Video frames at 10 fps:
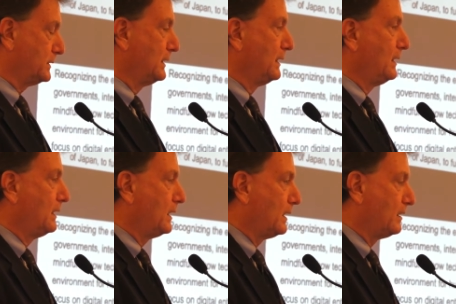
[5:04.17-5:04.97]
uh, for
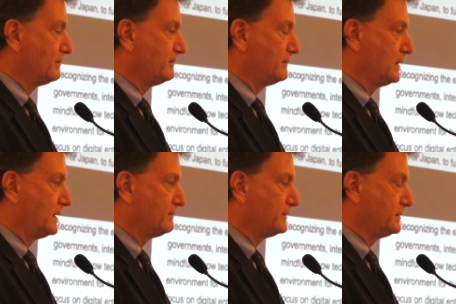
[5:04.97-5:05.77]
Tuan and
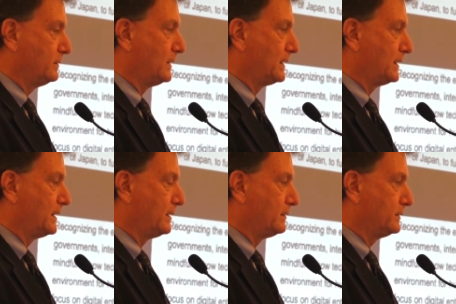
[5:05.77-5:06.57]
others uh,
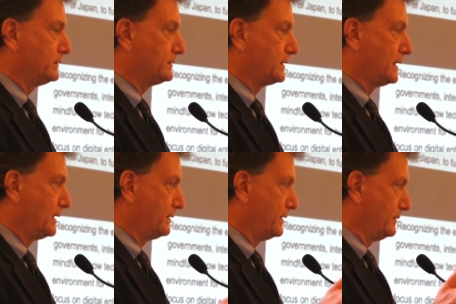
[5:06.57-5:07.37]
the, the
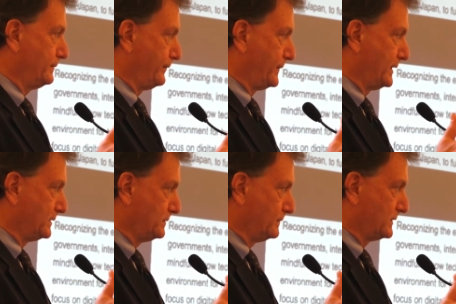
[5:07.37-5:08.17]
slides so you can
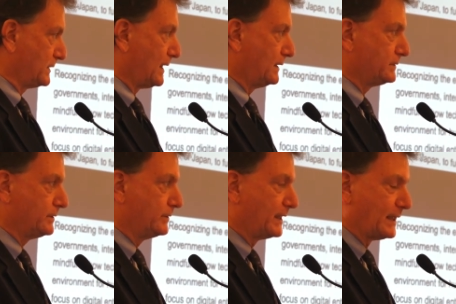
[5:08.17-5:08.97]
get access to
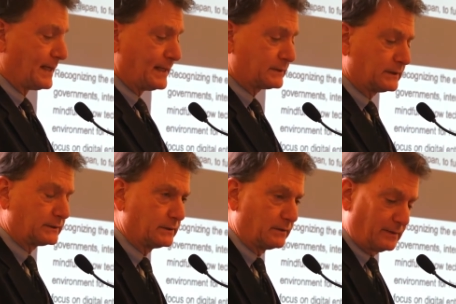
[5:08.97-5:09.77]
them. But the text of the
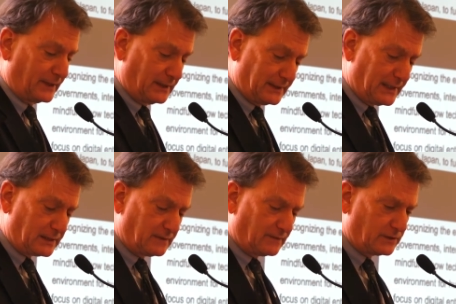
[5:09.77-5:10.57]
G20
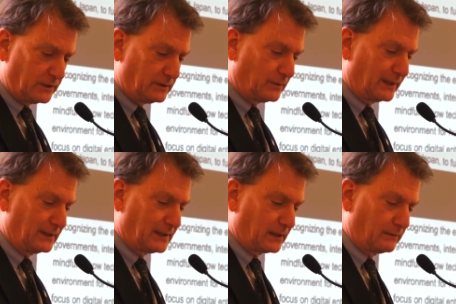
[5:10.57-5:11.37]
declaration, I think,
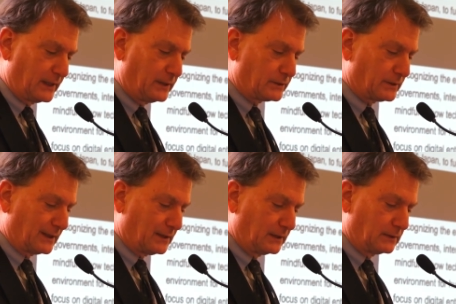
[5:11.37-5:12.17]
is
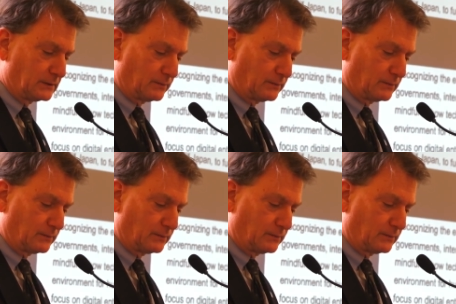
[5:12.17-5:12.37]
remarkable